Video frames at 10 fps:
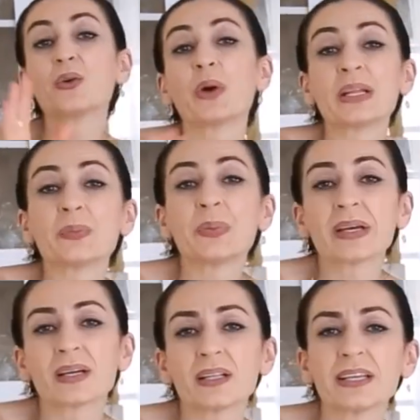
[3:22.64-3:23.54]
When
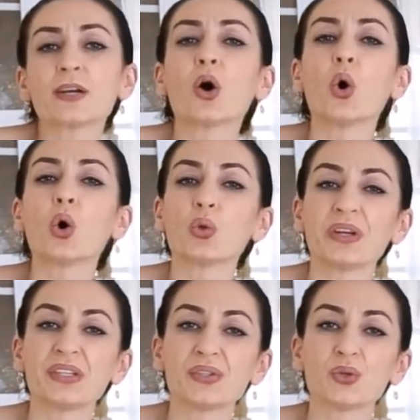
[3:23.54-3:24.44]
pickling,
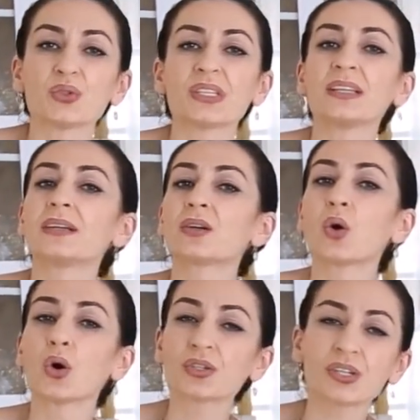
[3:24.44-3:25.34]
always use either
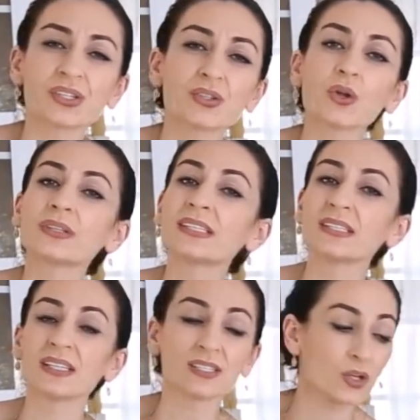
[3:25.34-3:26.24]
kosher salt,
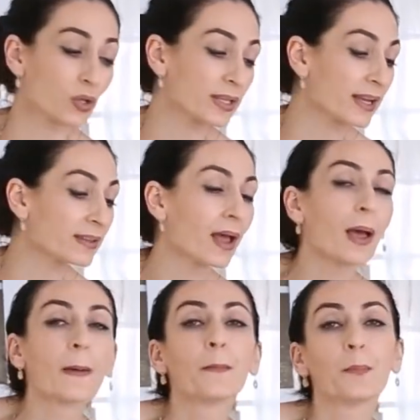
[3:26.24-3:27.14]
sea salt, and
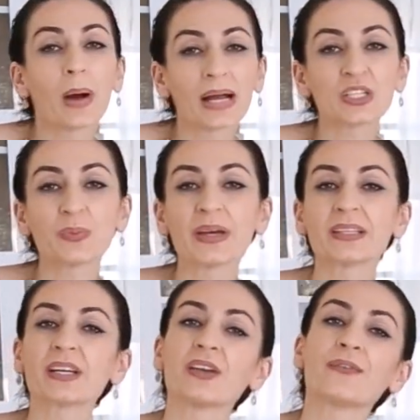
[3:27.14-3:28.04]
much better
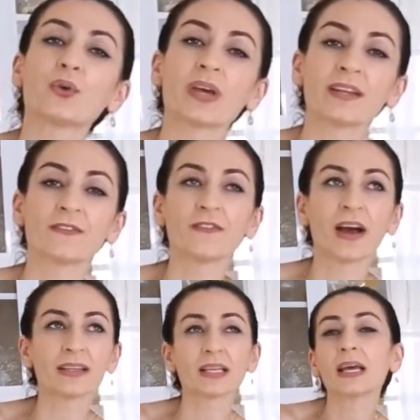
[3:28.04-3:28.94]
if you can
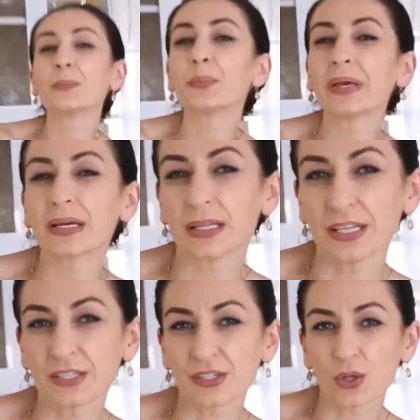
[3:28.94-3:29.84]
find pickling
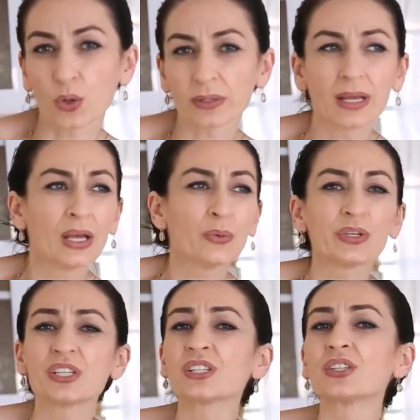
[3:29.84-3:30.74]
salt, which
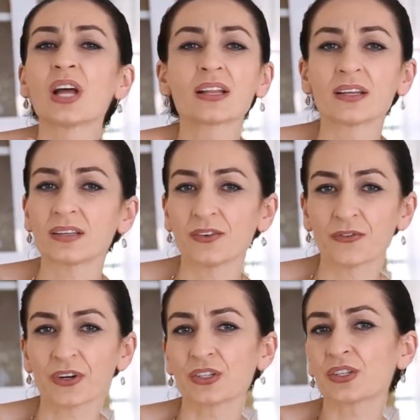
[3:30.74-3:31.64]
is not a
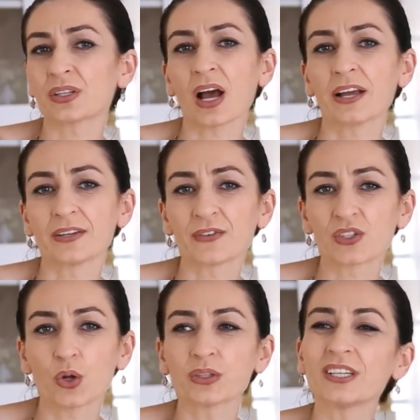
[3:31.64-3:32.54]
different kind of
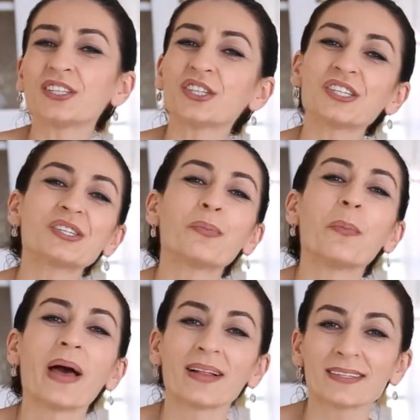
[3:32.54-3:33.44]
salt, it just
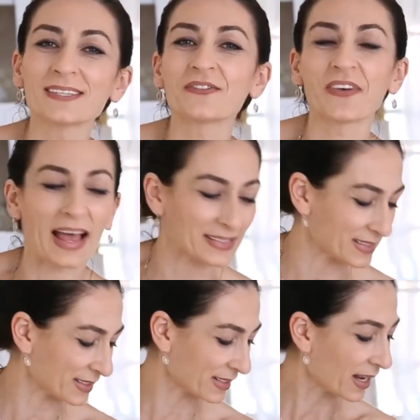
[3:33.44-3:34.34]
melts
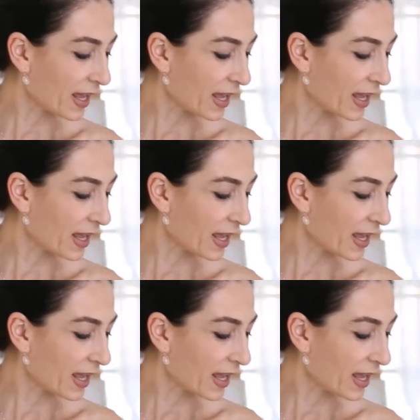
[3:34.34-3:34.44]
faster.